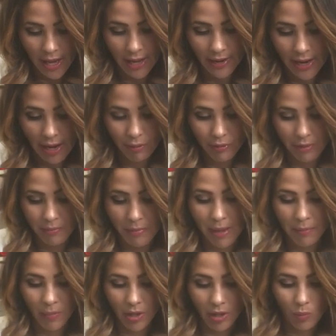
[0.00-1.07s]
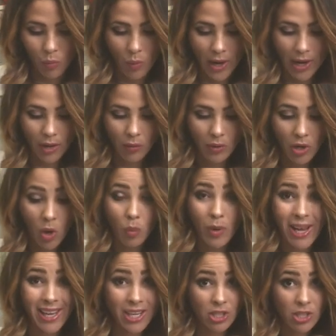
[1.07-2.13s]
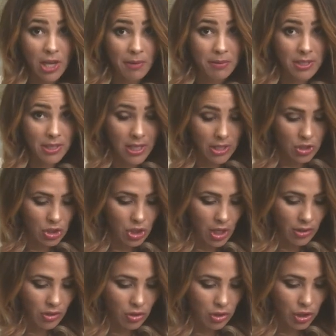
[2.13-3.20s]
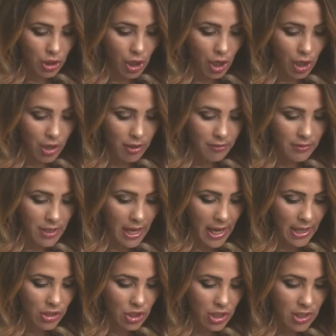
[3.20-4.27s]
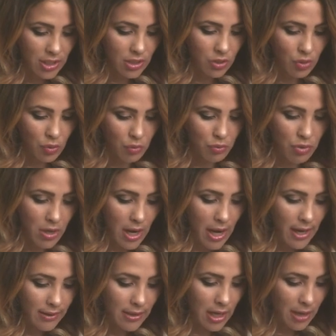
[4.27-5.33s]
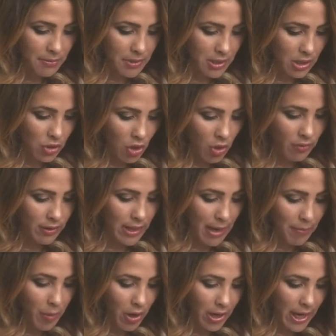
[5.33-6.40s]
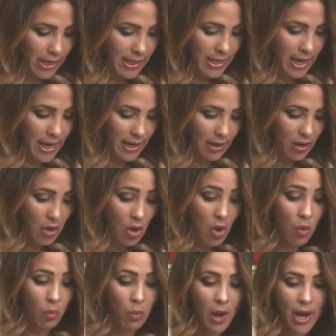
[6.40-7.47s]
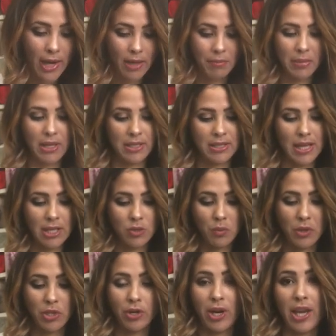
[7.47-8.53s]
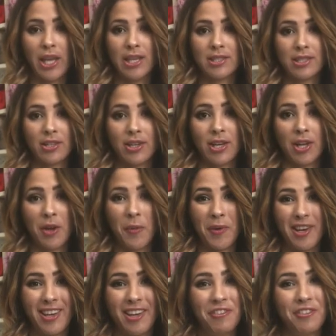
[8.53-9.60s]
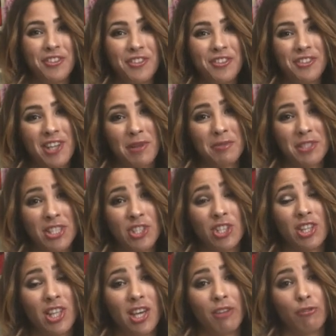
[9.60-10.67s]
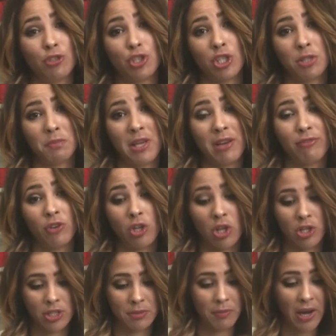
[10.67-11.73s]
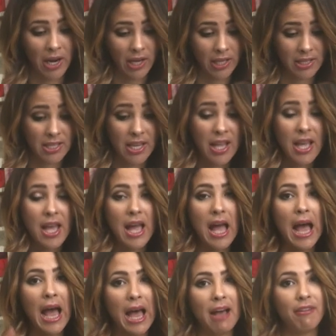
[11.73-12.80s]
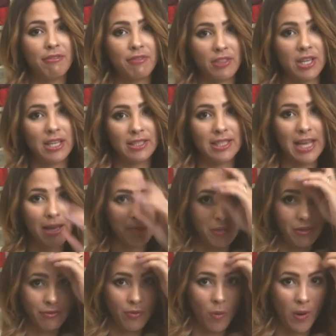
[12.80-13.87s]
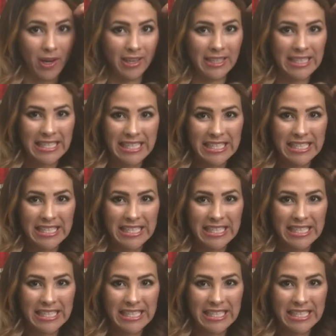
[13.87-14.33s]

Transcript: And now remember, where we already top stitched on those curved edges, do not top stitch over that part again. Why? Because that's where your hands are gonna go in. If you do top stitch it, then it will just be a for looks pocket. I've done that before